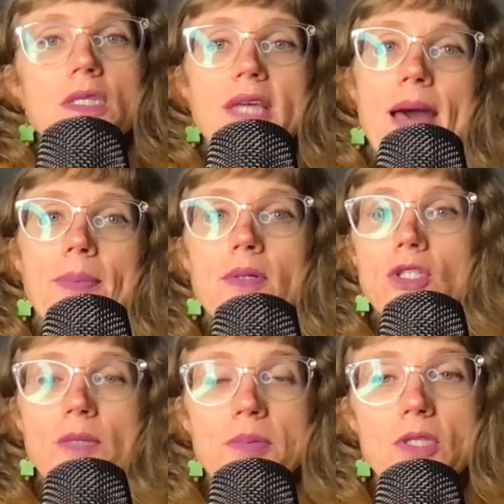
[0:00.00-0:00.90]
capital
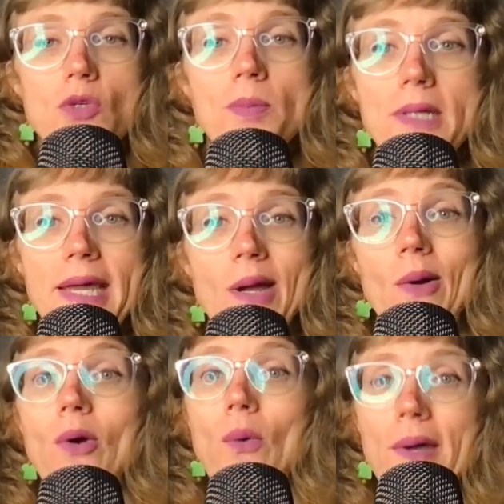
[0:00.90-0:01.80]
ships that you play are
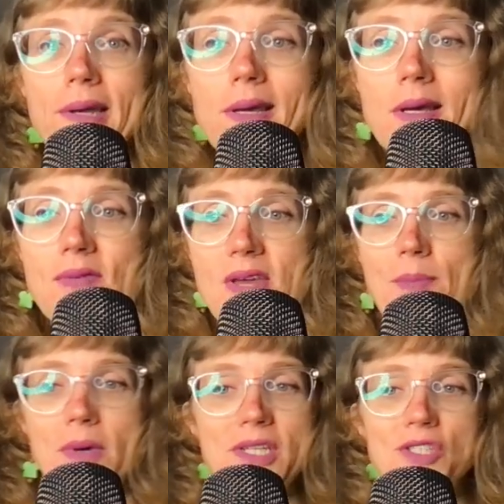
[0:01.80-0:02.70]
going to have
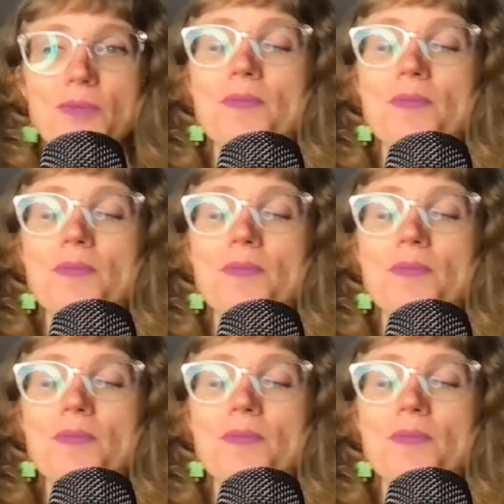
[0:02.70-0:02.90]
ambush.